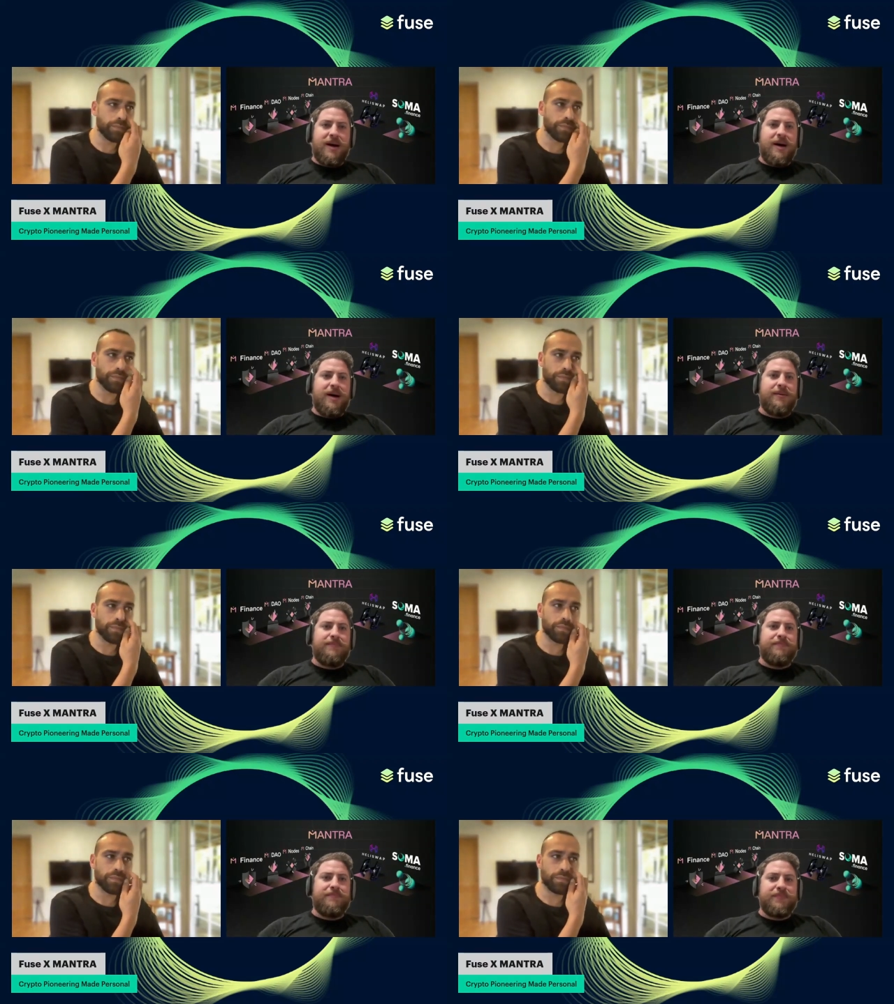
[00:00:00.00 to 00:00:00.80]

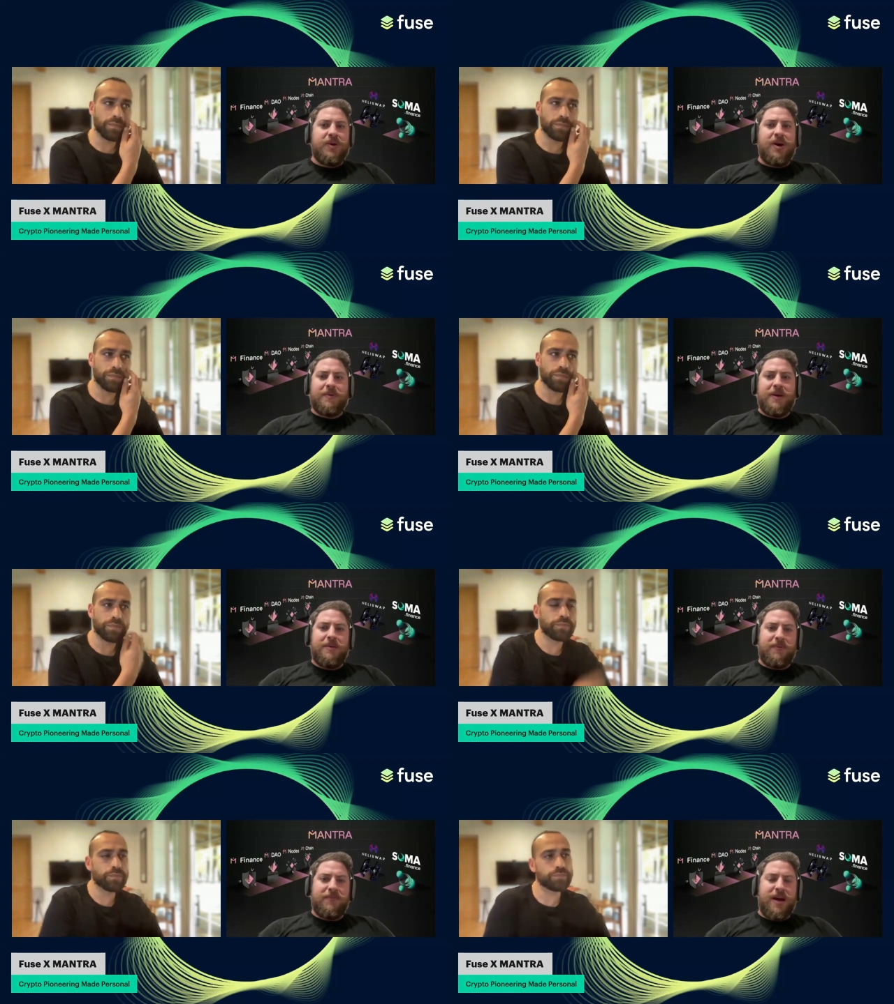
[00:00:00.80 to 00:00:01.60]
Speaker 1: um, you know,
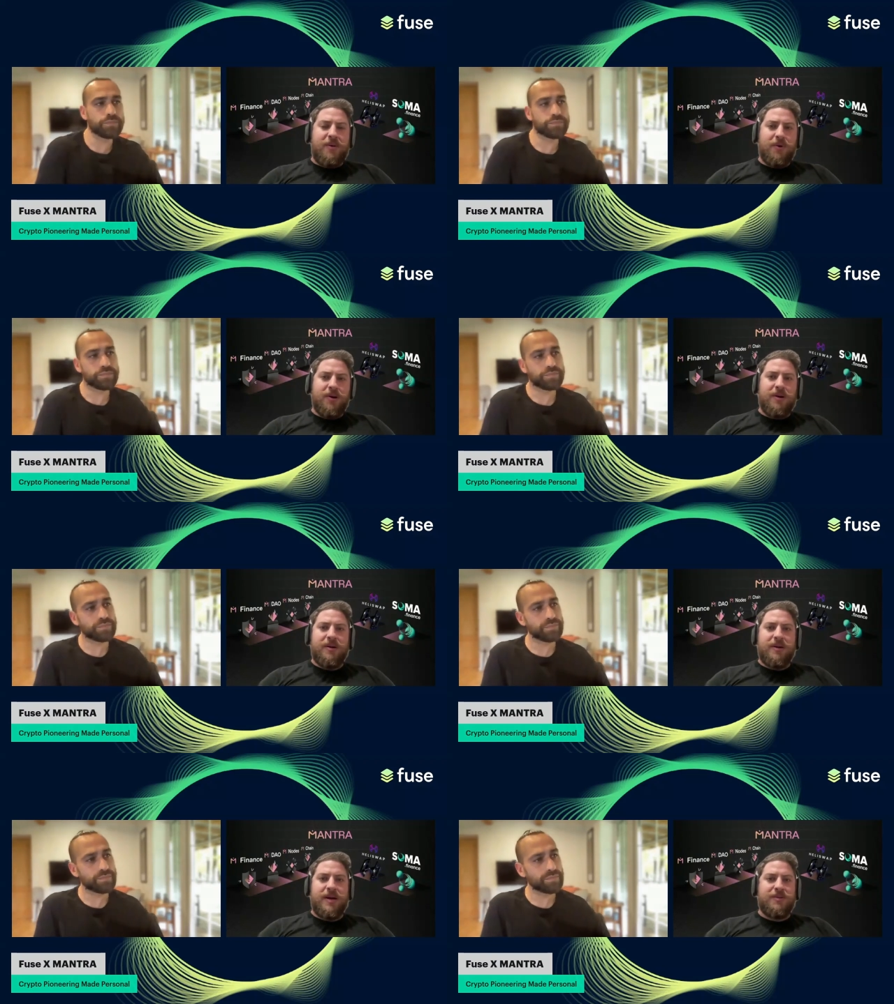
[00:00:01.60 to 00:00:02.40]
upkeep of the network,
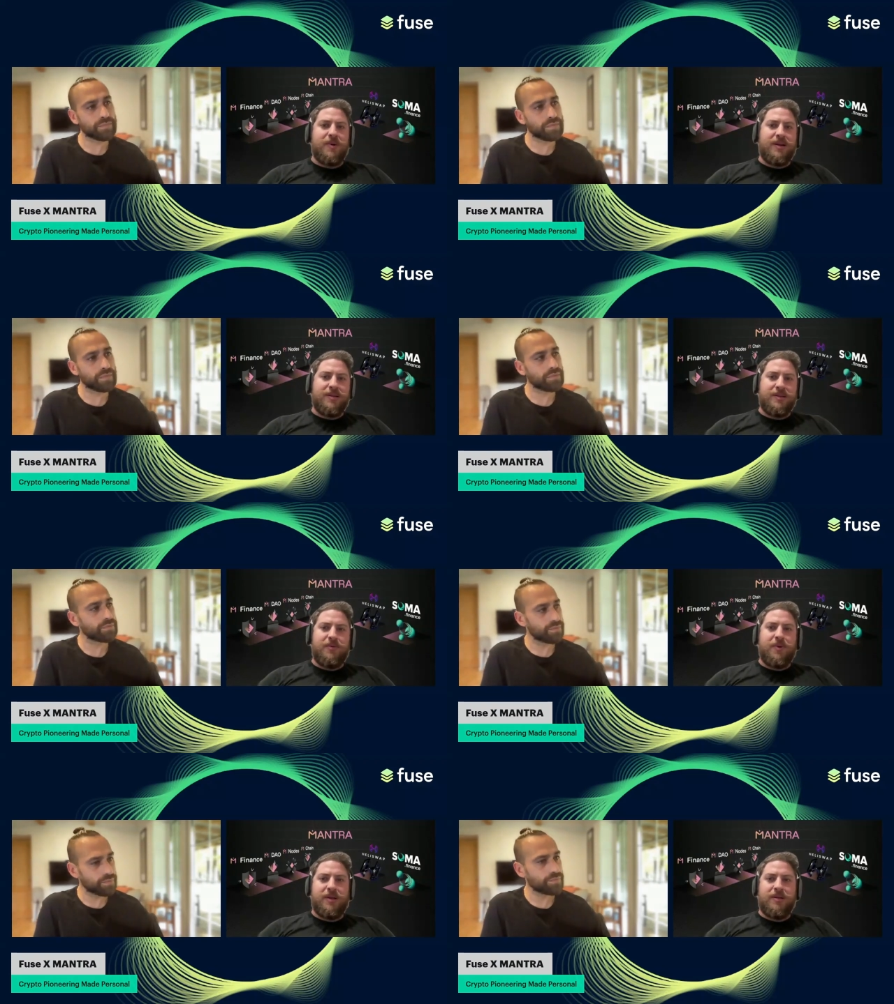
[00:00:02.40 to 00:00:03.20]
as well as,
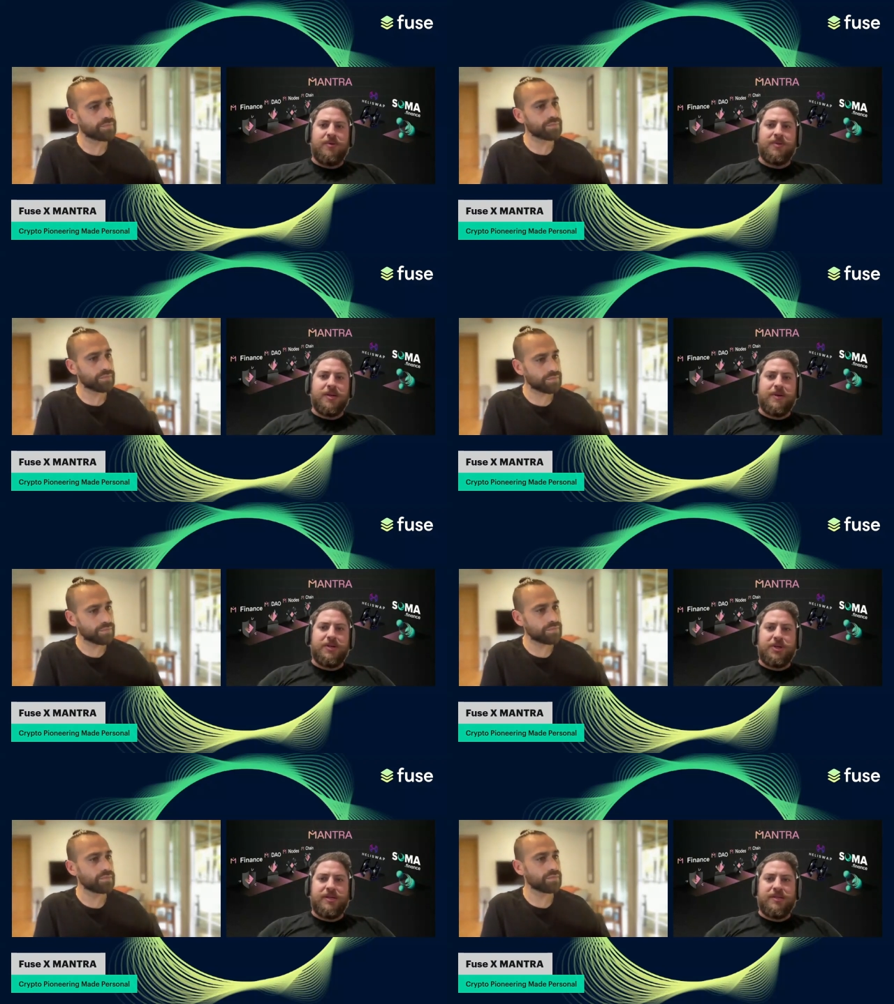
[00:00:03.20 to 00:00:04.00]
you know, one of the lowest
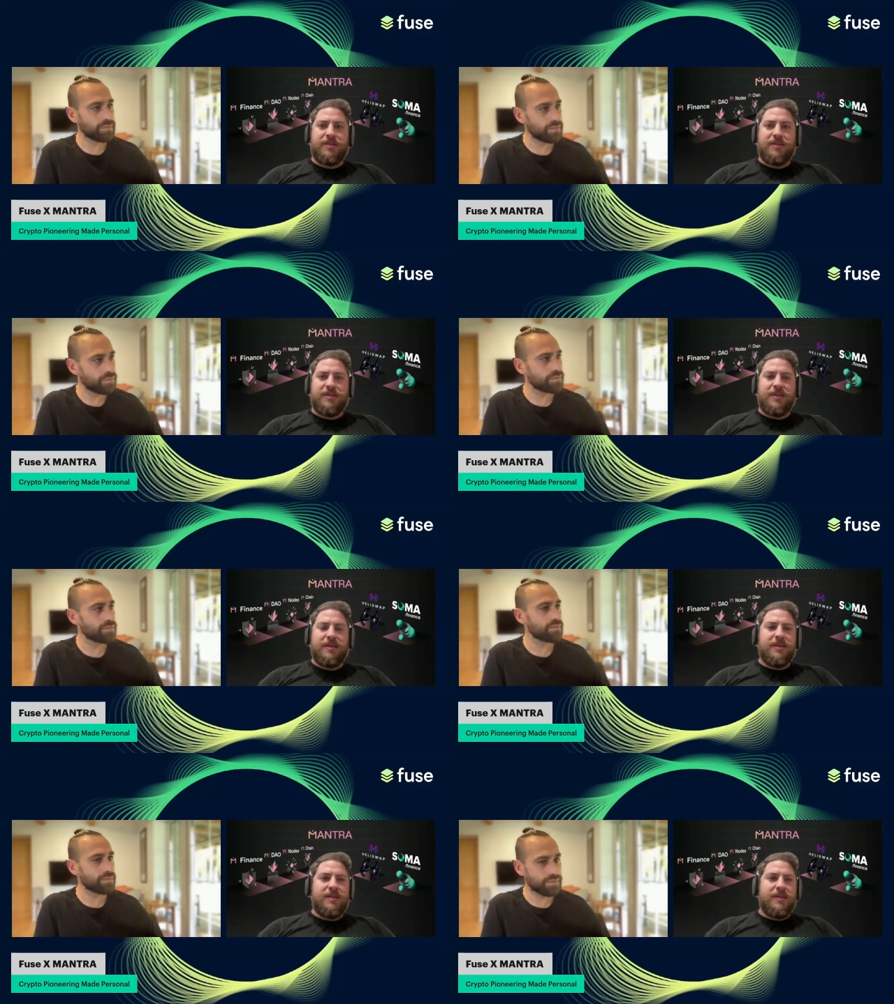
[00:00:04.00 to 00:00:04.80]
commissions
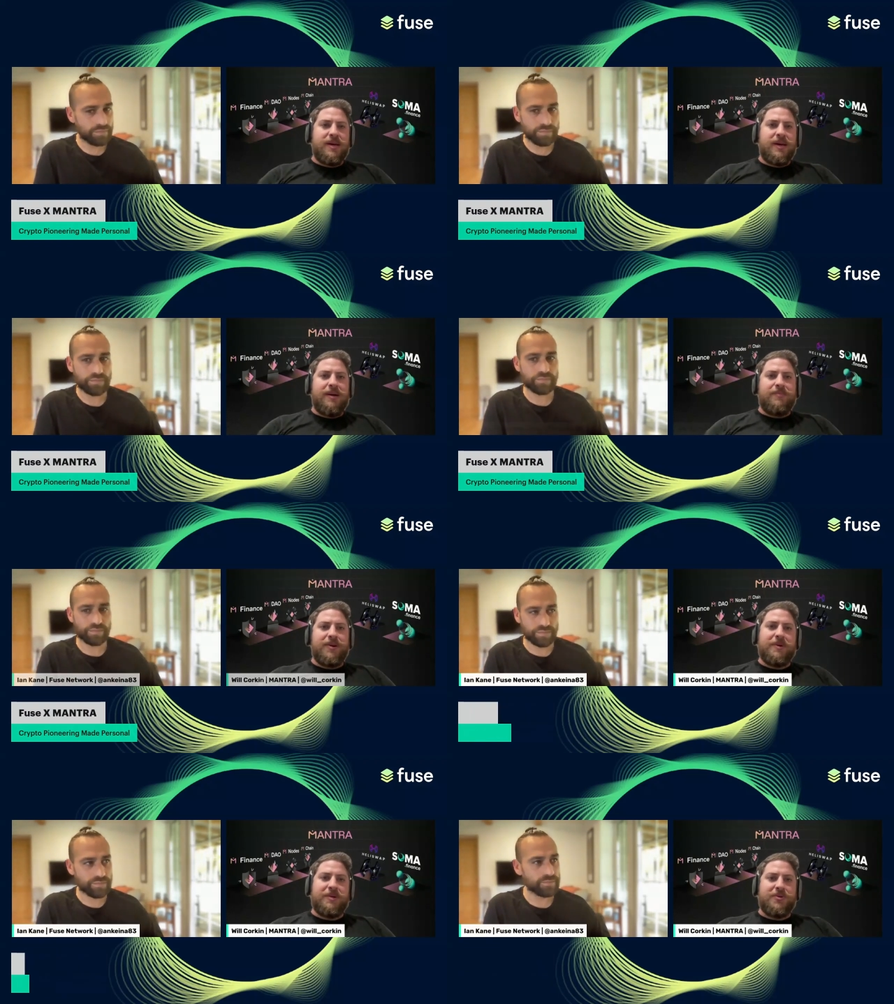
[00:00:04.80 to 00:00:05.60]
uh,
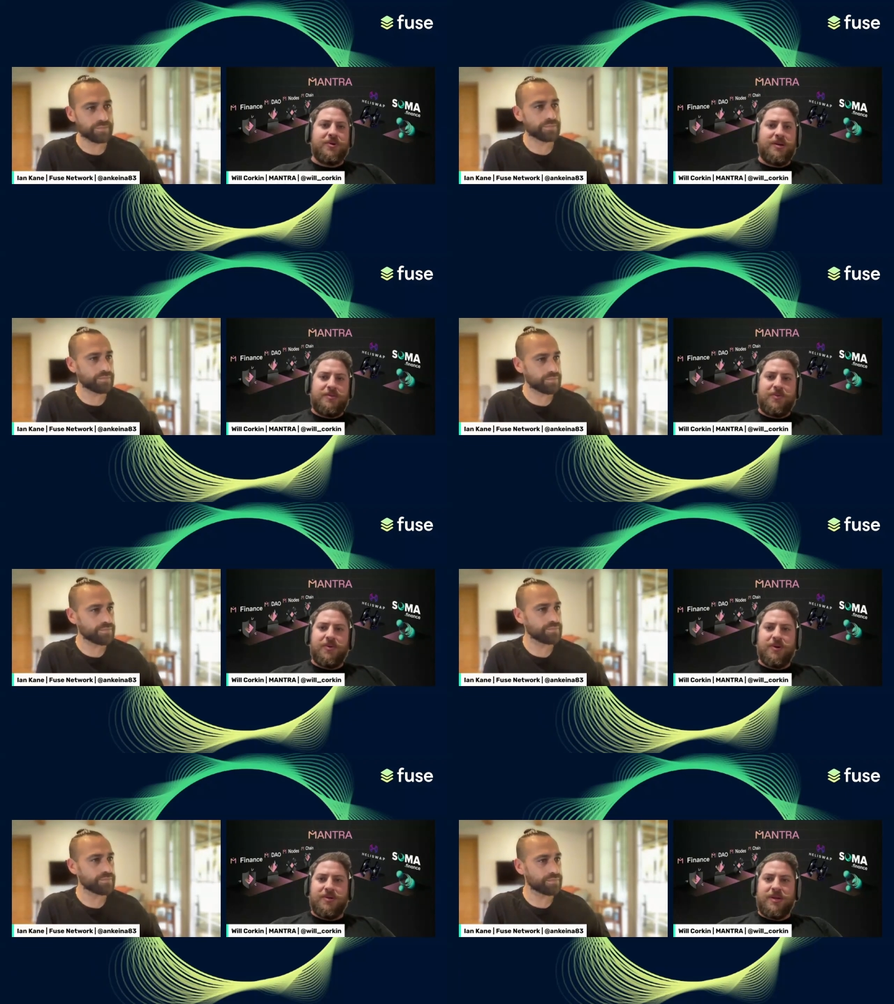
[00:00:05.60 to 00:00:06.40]
pretty much across the
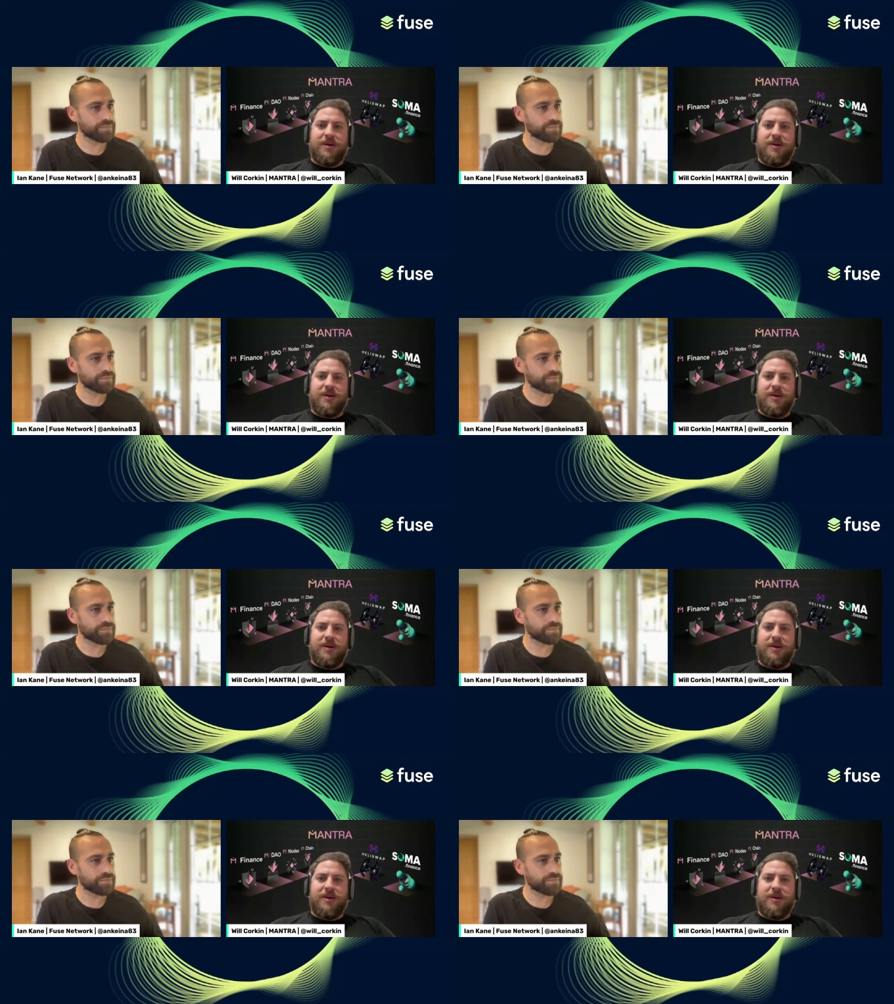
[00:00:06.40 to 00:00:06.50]
board.